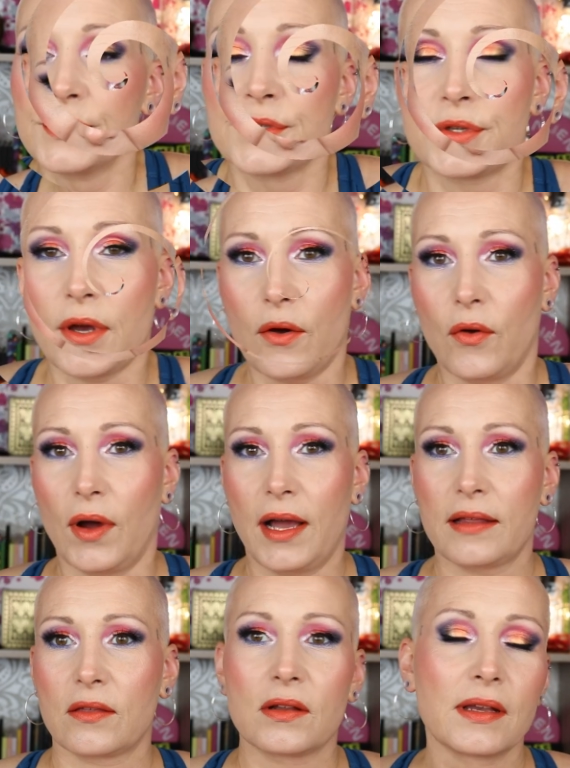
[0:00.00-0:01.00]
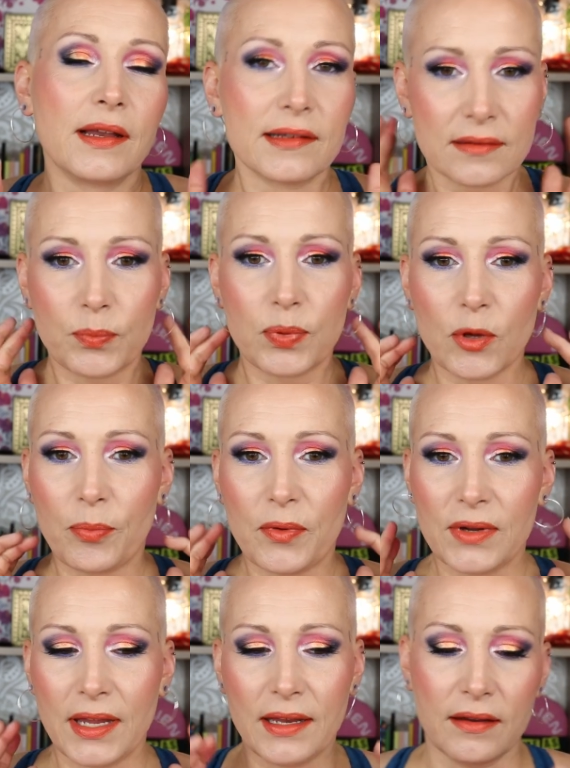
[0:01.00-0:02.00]
So, I thought let's plop
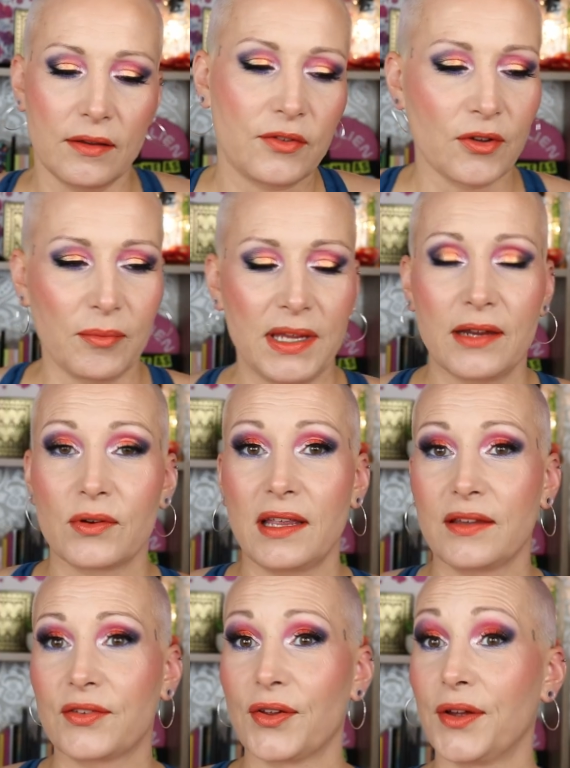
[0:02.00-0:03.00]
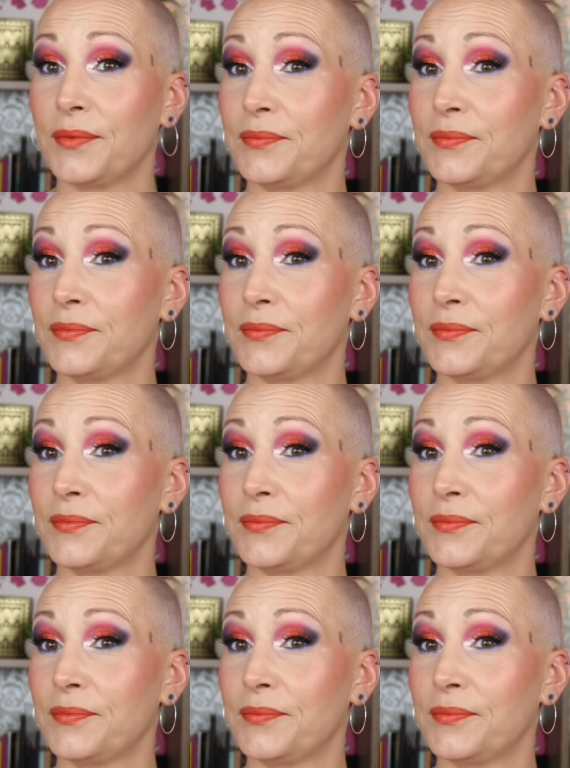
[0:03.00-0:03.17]
in some earrings.